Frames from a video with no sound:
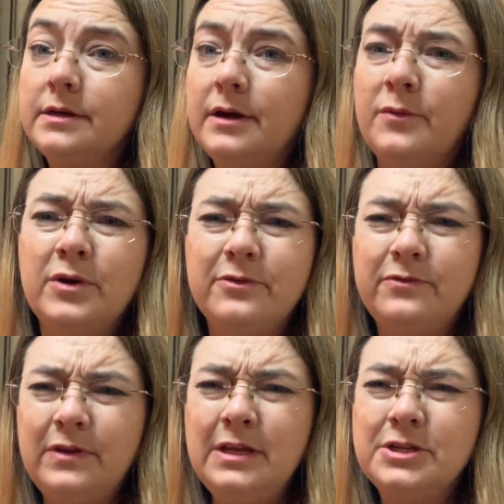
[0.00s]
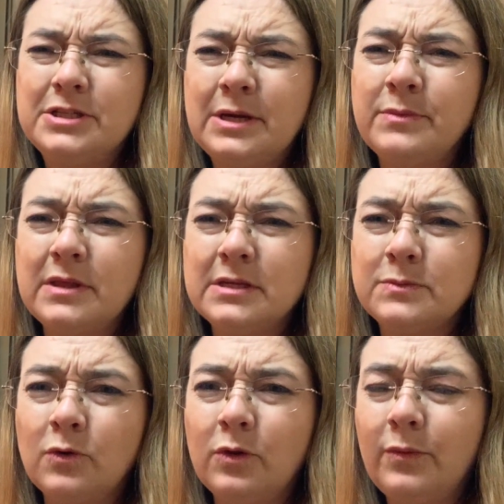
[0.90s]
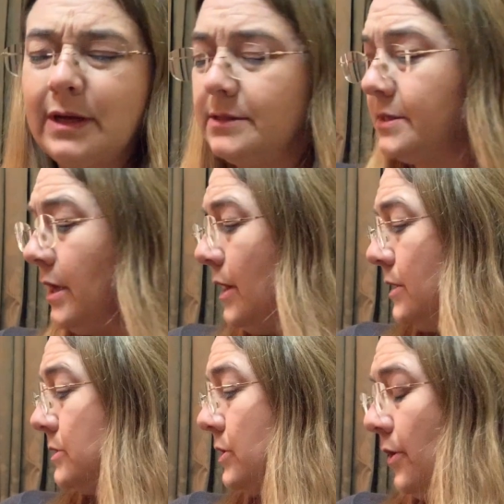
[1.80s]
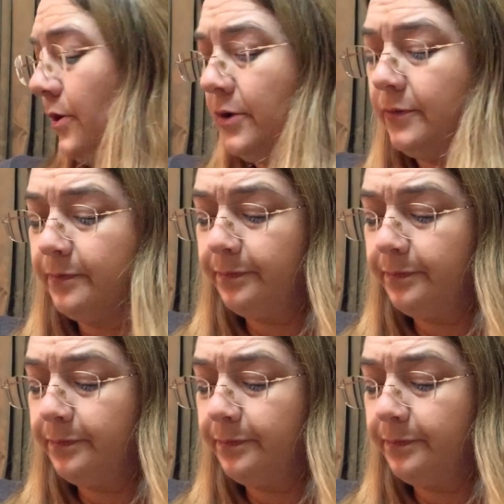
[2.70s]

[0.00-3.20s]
I want to finish some of the smaller ones. So